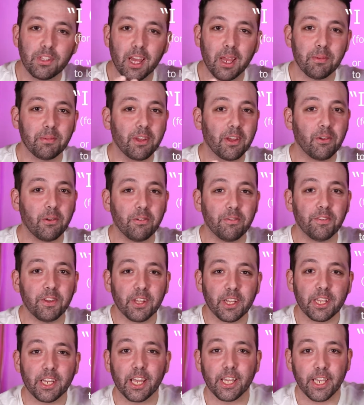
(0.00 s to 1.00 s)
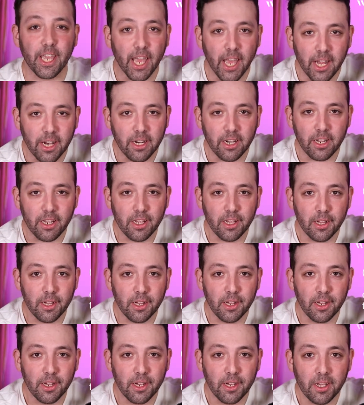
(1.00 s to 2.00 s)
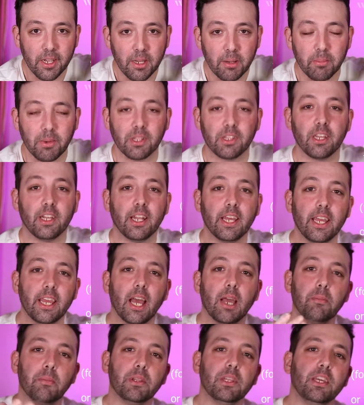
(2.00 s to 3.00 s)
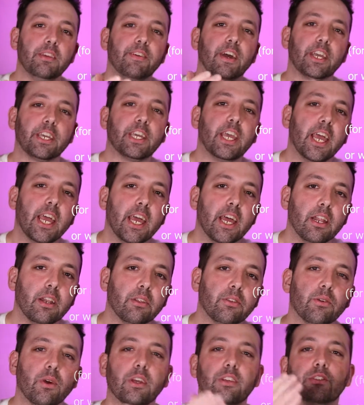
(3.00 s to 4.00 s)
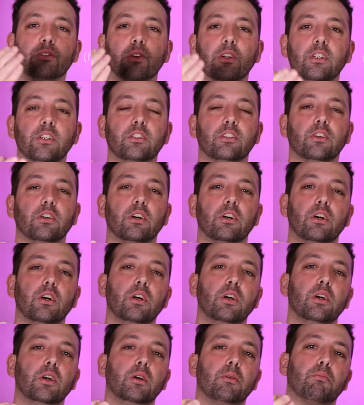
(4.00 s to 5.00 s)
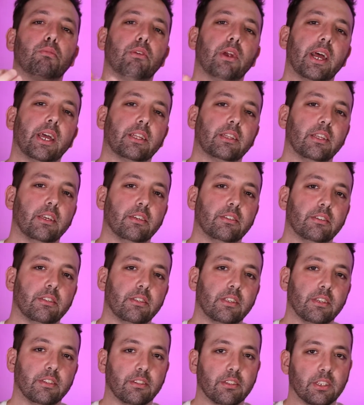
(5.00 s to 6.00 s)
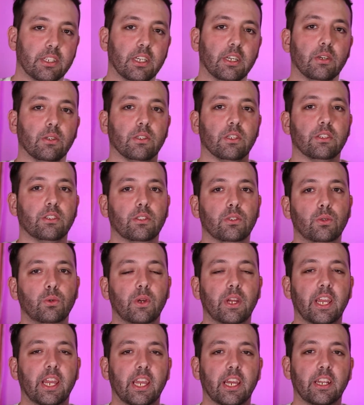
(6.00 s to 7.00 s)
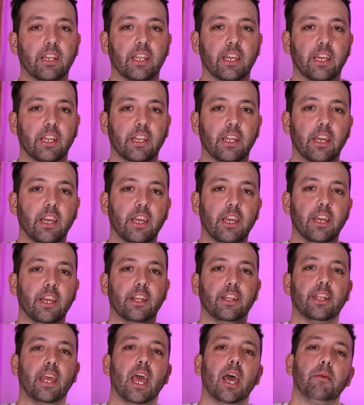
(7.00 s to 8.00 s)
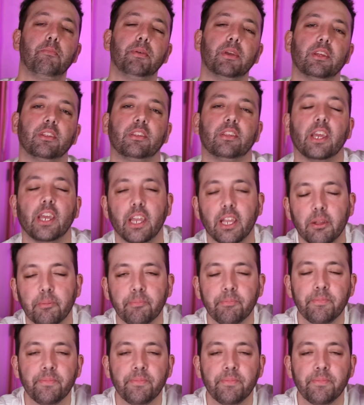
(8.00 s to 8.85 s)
times I don't feel like I can, but today I believe I can. So I started to practice this skill, this two-handed tapping thing.